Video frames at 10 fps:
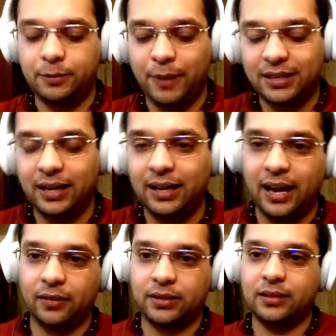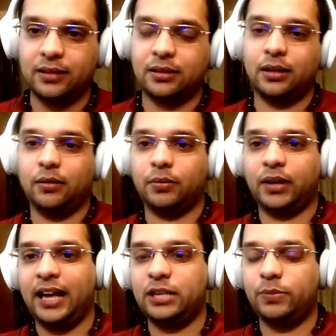especially like since the
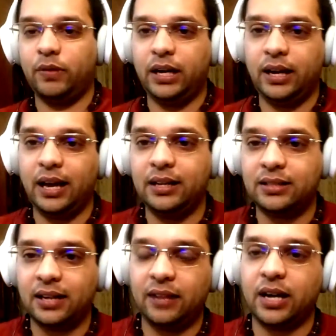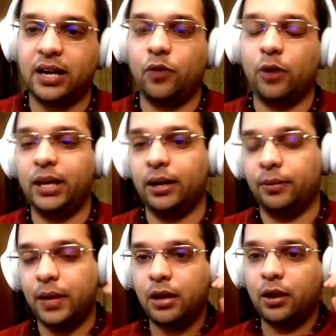ties between India and Israel have started warming up.